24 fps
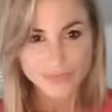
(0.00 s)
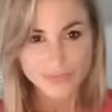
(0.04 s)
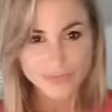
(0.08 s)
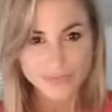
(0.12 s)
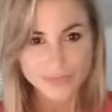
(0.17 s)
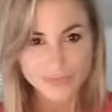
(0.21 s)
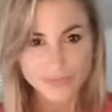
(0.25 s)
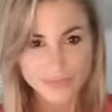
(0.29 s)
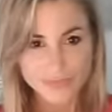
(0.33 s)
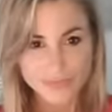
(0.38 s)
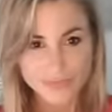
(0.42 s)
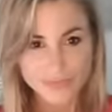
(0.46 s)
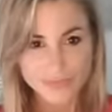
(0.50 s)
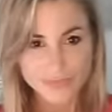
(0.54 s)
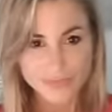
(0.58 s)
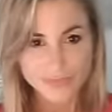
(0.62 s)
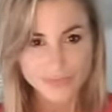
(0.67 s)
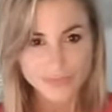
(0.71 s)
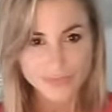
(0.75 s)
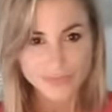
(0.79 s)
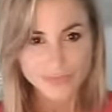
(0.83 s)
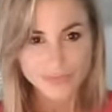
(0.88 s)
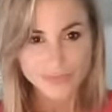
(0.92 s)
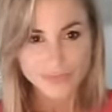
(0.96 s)

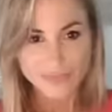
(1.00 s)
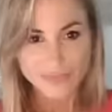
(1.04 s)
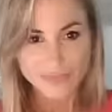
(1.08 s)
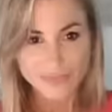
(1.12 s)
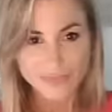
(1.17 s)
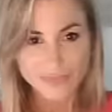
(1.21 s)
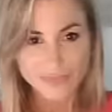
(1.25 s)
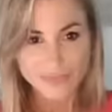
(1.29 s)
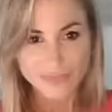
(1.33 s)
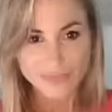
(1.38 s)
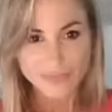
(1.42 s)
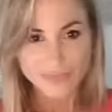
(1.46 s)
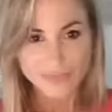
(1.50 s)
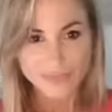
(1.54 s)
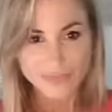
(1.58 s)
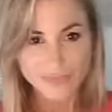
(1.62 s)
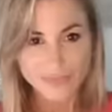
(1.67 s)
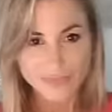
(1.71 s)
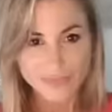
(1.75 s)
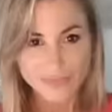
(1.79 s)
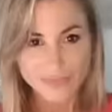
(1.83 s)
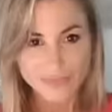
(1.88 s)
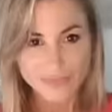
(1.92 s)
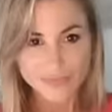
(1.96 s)

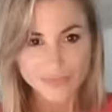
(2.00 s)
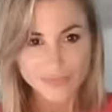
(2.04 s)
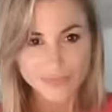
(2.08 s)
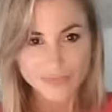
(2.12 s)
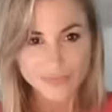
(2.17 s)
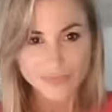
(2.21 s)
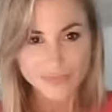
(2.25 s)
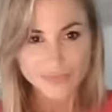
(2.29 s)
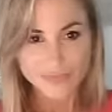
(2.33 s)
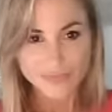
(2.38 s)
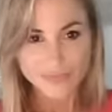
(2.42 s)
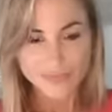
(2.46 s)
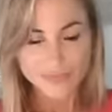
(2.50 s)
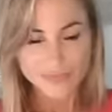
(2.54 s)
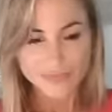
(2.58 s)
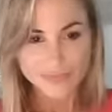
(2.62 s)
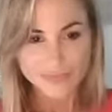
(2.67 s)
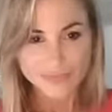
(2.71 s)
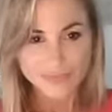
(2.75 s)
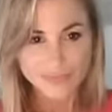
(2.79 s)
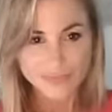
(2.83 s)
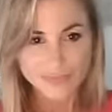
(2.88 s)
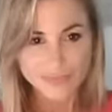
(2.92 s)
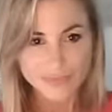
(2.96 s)

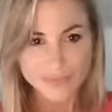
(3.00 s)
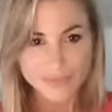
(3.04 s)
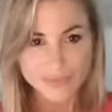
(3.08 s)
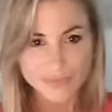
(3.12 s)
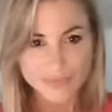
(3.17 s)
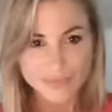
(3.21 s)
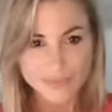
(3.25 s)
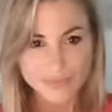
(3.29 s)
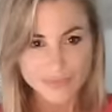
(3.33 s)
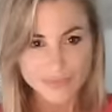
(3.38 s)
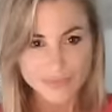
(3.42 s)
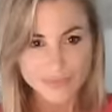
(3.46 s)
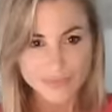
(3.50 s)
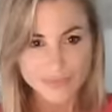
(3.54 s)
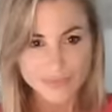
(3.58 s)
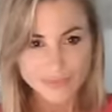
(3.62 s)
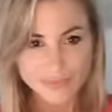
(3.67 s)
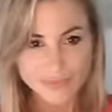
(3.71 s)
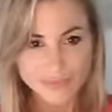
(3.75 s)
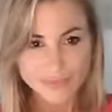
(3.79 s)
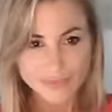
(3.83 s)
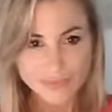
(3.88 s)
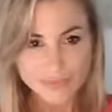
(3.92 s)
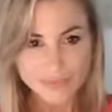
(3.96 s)

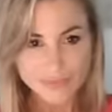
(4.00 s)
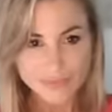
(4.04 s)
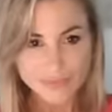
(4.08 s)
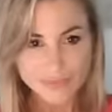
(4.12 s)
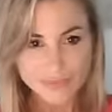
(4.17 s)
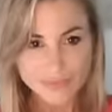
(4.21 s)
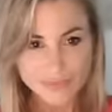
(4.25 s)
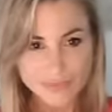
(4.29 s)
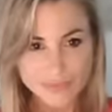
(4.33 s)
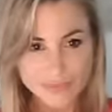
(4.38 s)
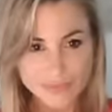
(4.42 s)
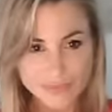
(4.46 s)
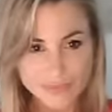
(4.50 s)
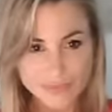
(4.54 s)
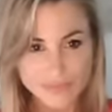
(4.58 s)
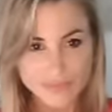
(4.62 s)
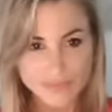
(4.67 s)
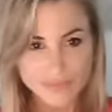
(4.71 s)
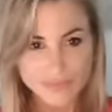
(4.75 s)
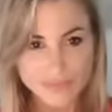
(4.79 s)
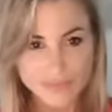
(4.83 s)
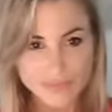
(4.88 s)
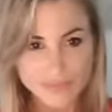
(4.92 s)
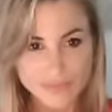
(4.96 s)

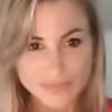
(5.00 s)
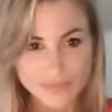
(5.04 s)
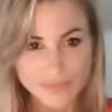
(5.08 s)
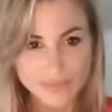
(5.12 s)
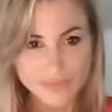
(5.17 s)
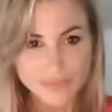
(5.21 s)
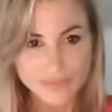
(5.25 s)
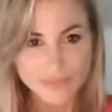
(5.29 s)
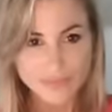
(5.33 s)
(not speaking)